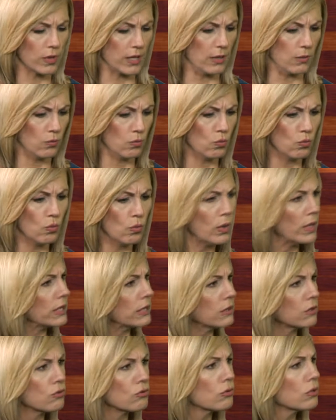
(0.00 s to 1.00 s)
What
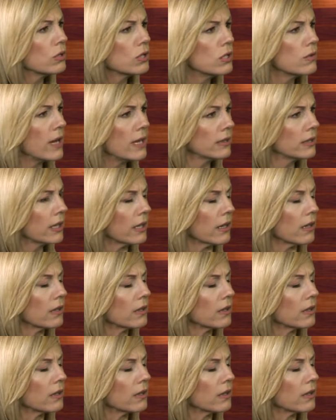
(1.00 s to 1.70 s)
drew you out there?